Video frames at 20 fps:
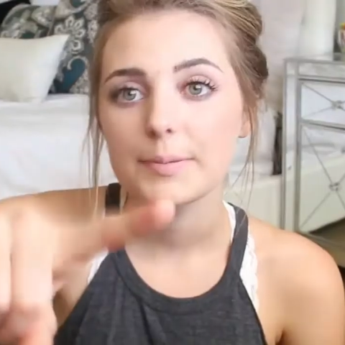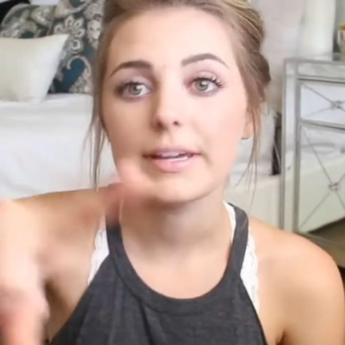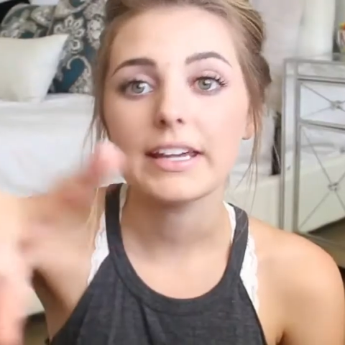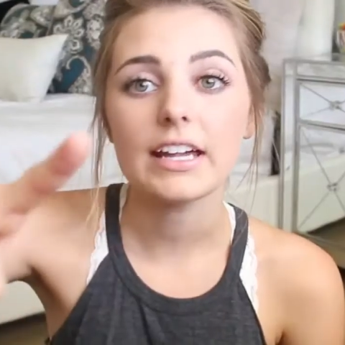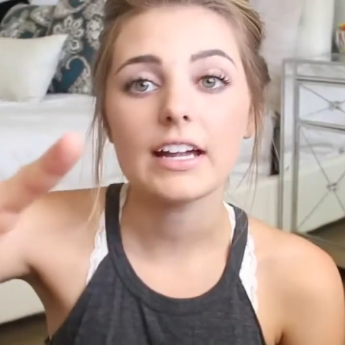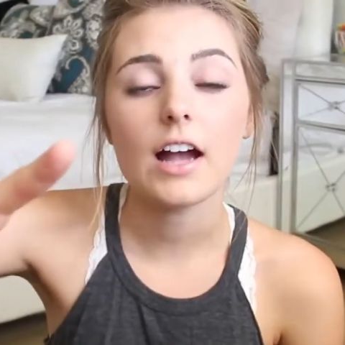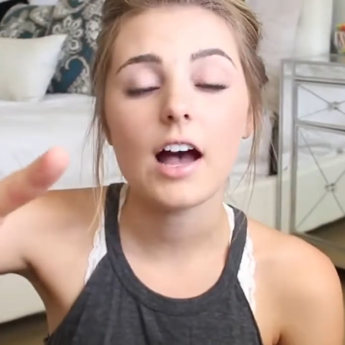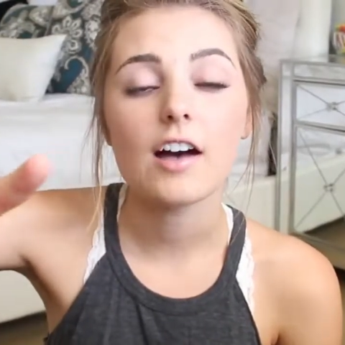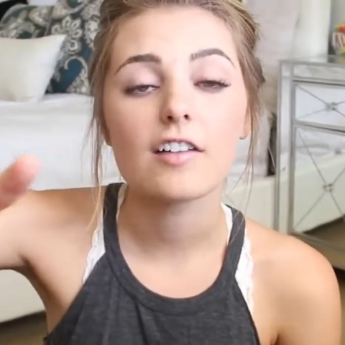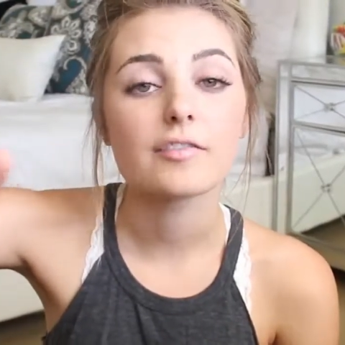
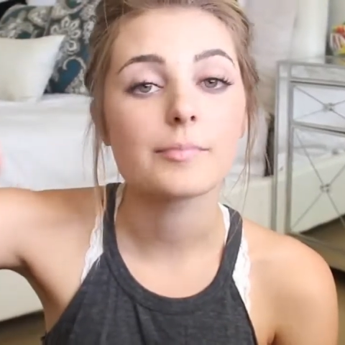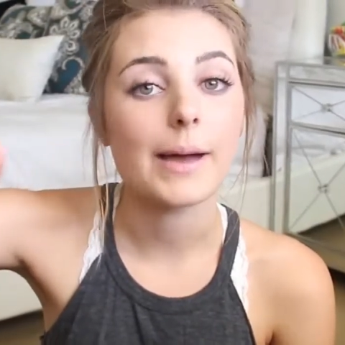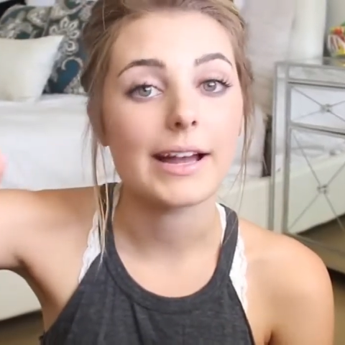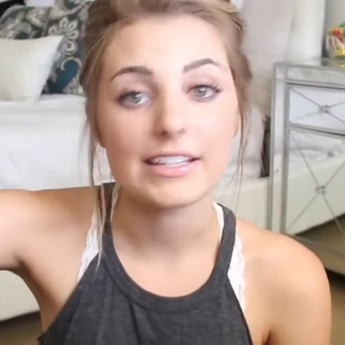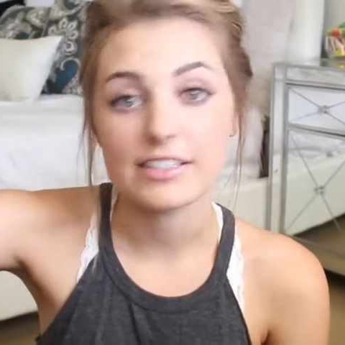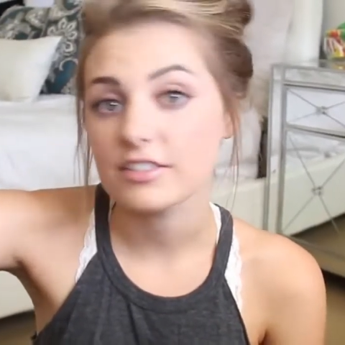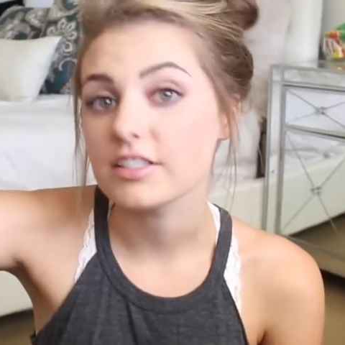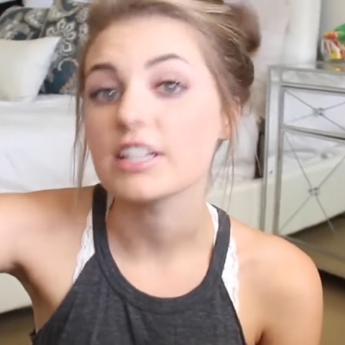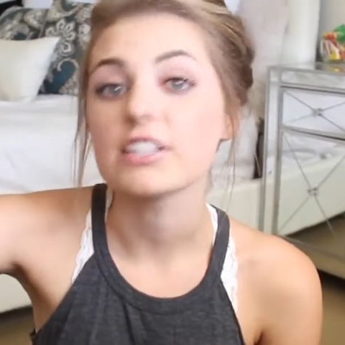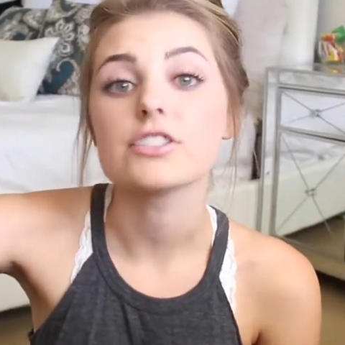Speaking of
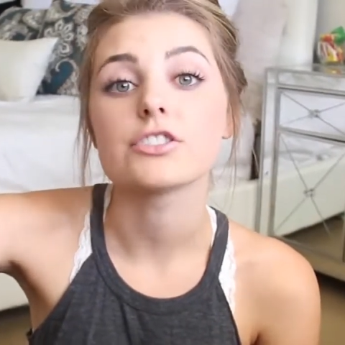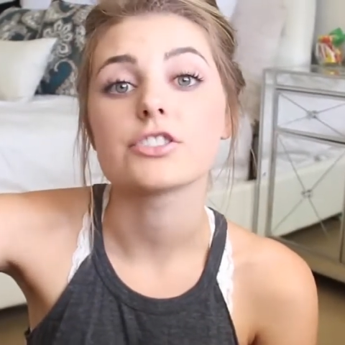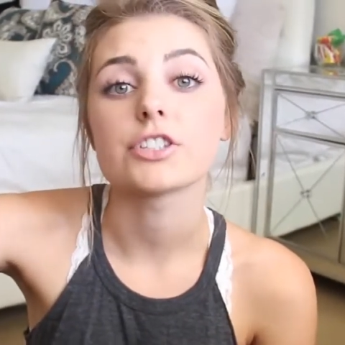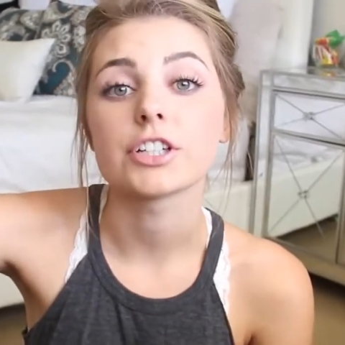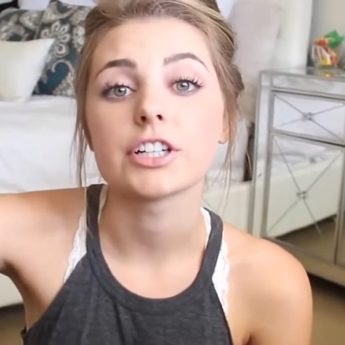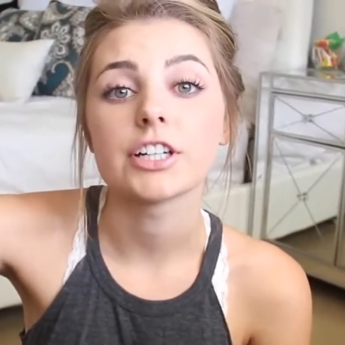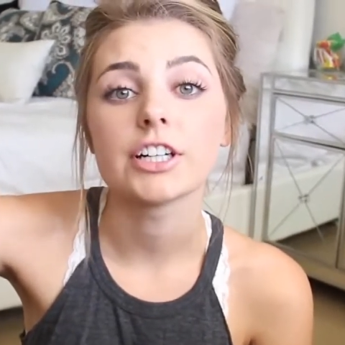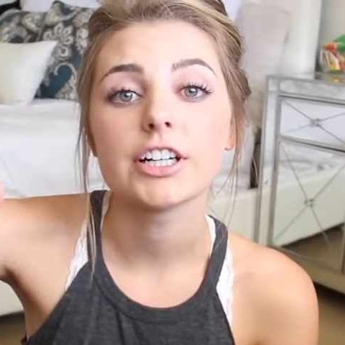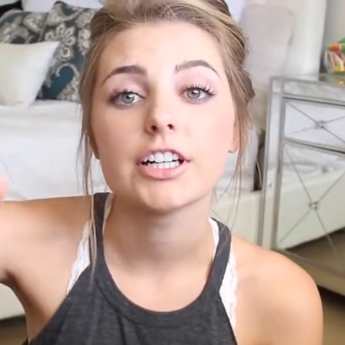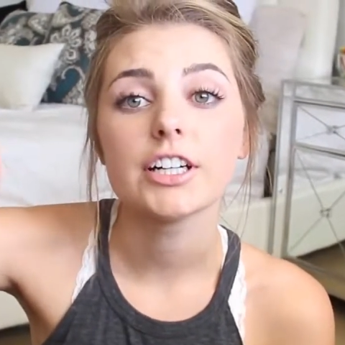my
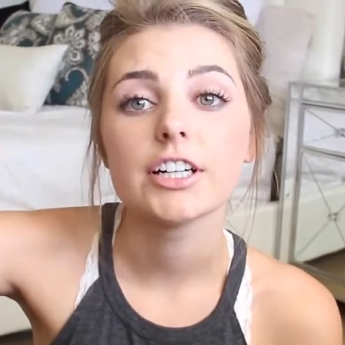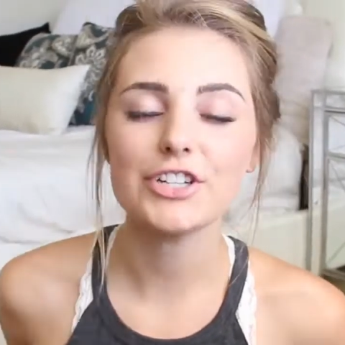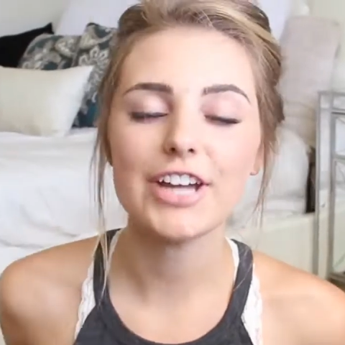sister,